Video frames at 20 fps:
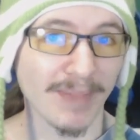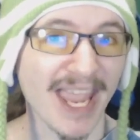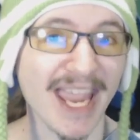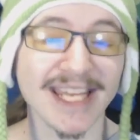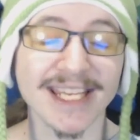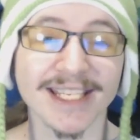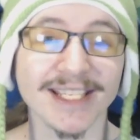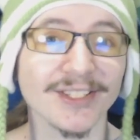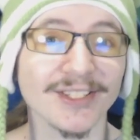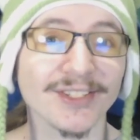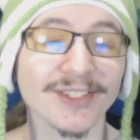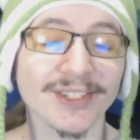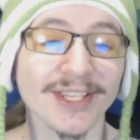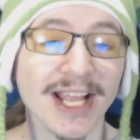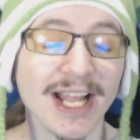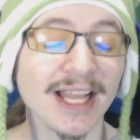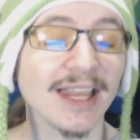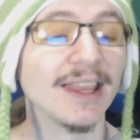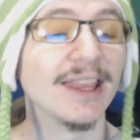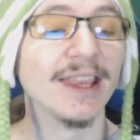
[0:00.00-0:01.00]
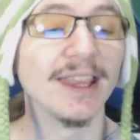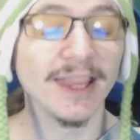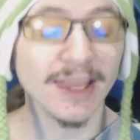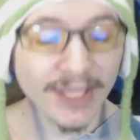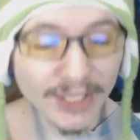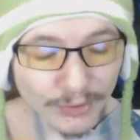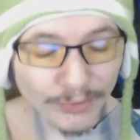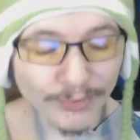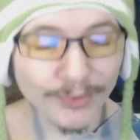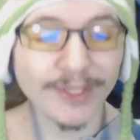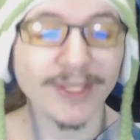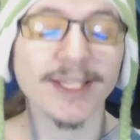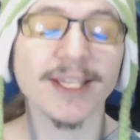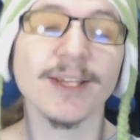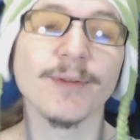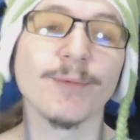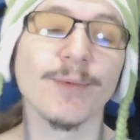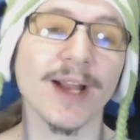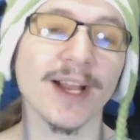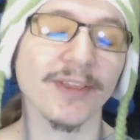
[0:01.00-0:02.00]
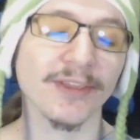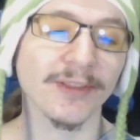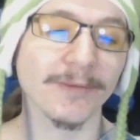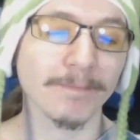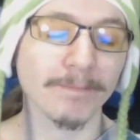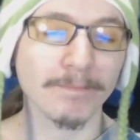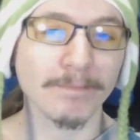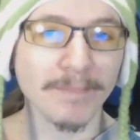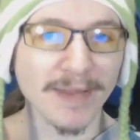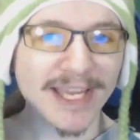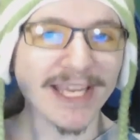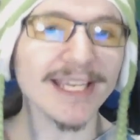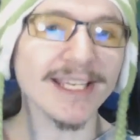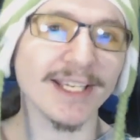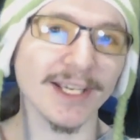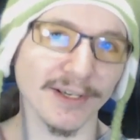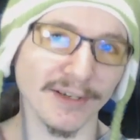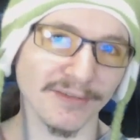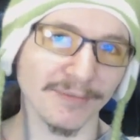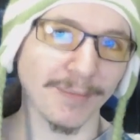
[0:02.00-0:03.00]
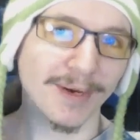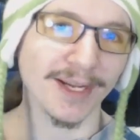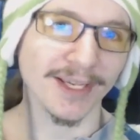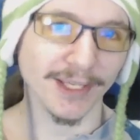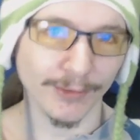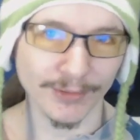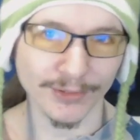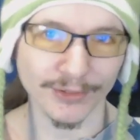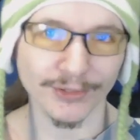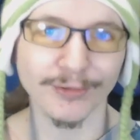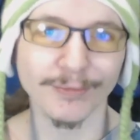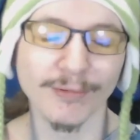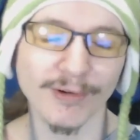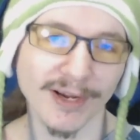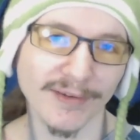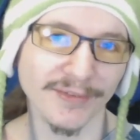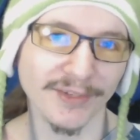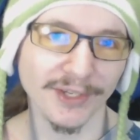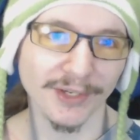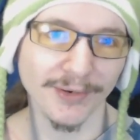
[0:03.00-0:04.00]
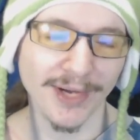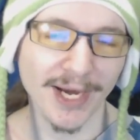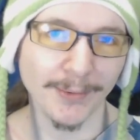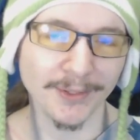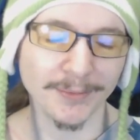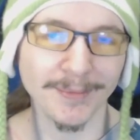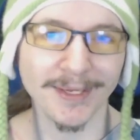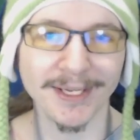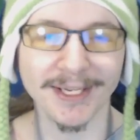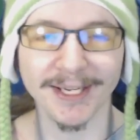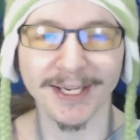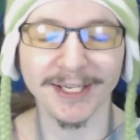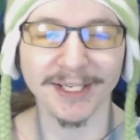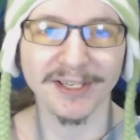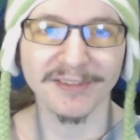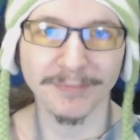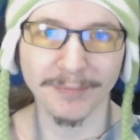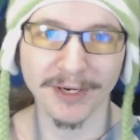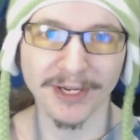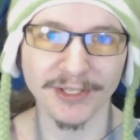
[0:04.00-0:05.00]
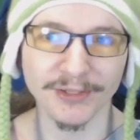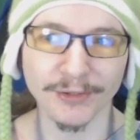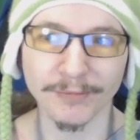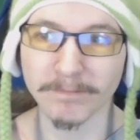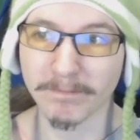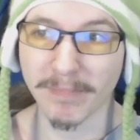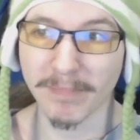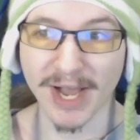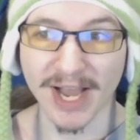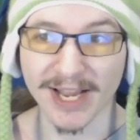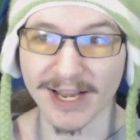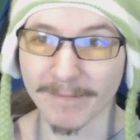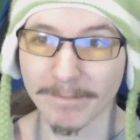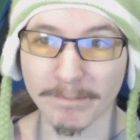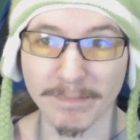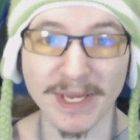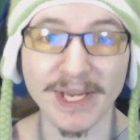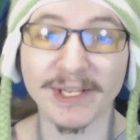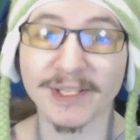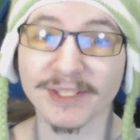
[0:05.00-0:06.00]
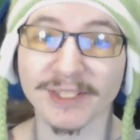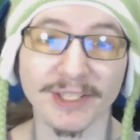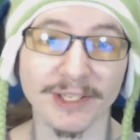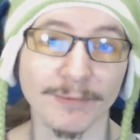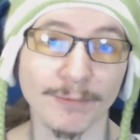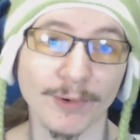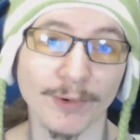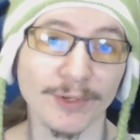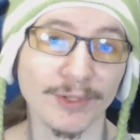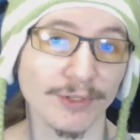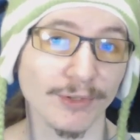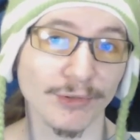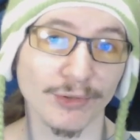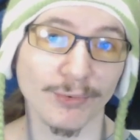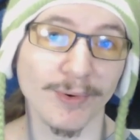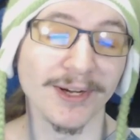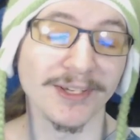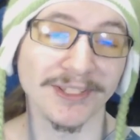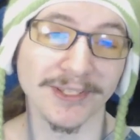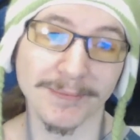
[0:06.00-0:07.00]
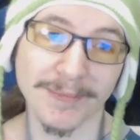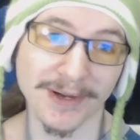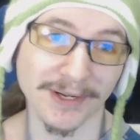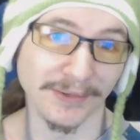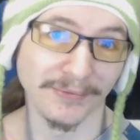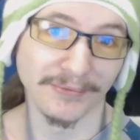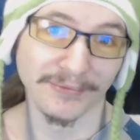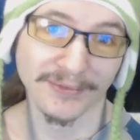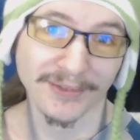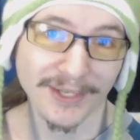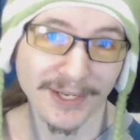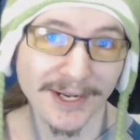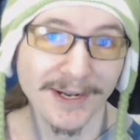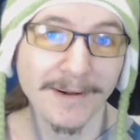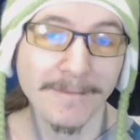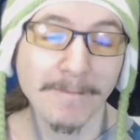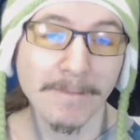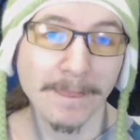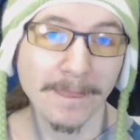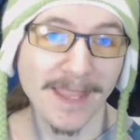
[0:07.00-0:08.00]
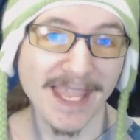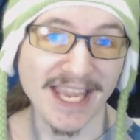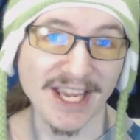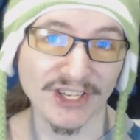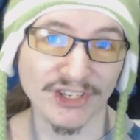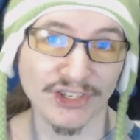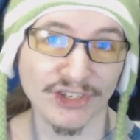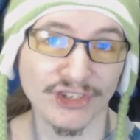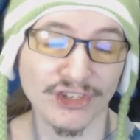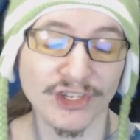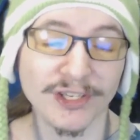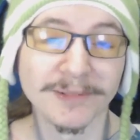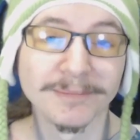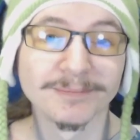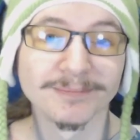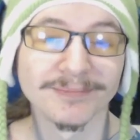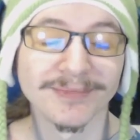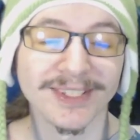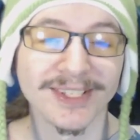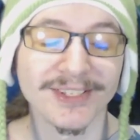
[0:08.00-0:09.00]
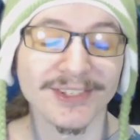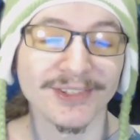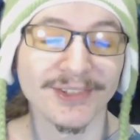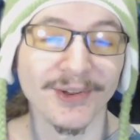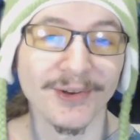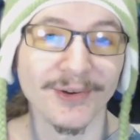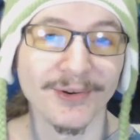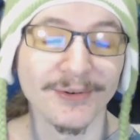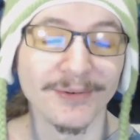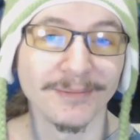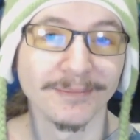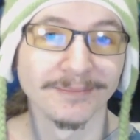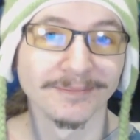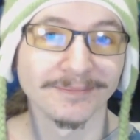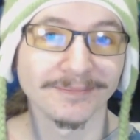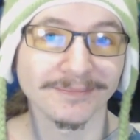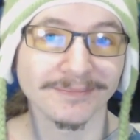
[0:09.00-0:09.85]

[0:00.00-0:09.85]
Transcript: pennies. Literally, at the peak of my YouTube revenue, I was making enough money to buy a pizza once or twice a month. Ish. So,